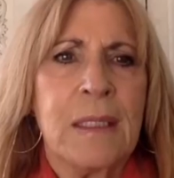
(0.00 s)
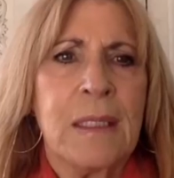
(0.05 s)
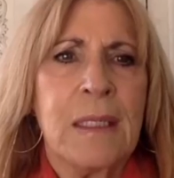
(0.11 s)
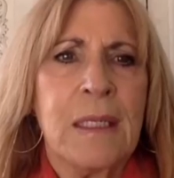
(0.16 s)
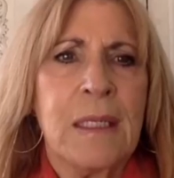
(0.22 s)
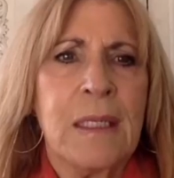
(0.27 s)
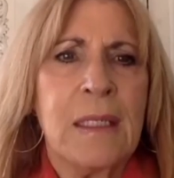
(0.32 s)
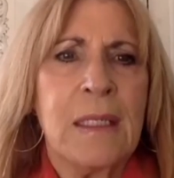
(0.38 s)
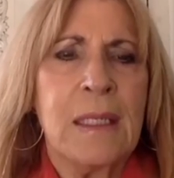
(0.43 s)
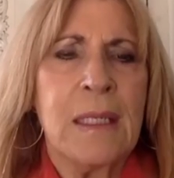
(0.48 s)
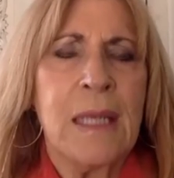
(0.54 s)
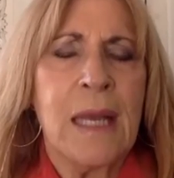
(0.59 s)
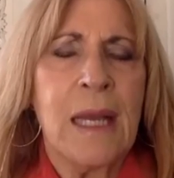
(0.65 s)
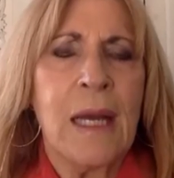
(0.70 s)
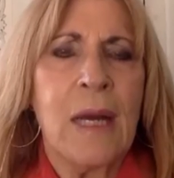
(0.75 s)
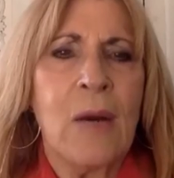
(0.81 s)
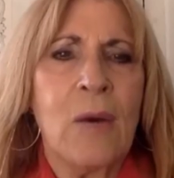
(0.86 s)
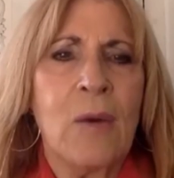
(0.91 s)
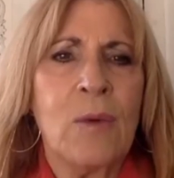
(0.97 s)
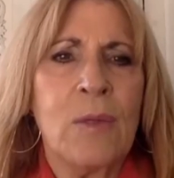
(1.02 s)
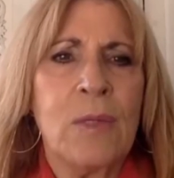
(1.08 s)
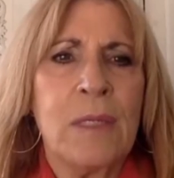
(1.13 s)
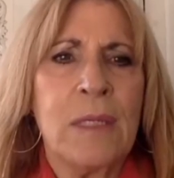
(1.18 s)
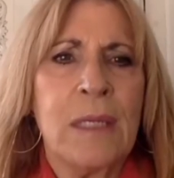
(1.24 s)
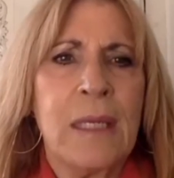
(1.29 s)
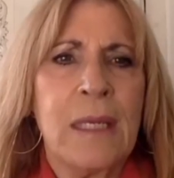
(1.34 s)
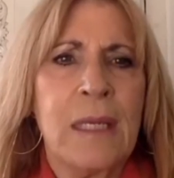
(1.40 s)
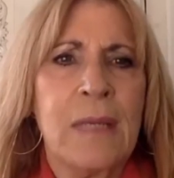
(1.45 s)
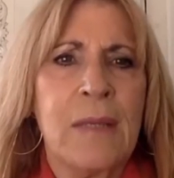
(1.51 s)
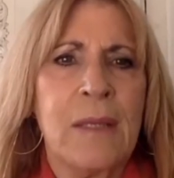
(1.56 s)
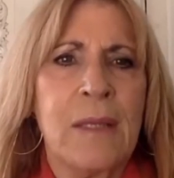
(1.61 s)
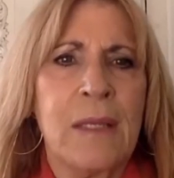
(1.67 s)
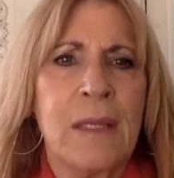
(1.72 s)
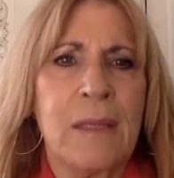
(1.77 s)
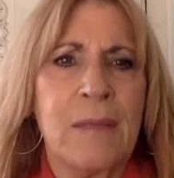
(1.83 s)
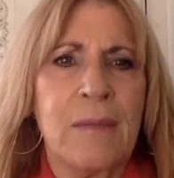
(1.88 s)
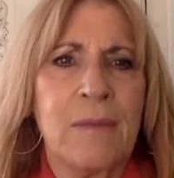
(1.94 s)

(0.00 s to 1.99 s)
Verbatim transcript: and now and then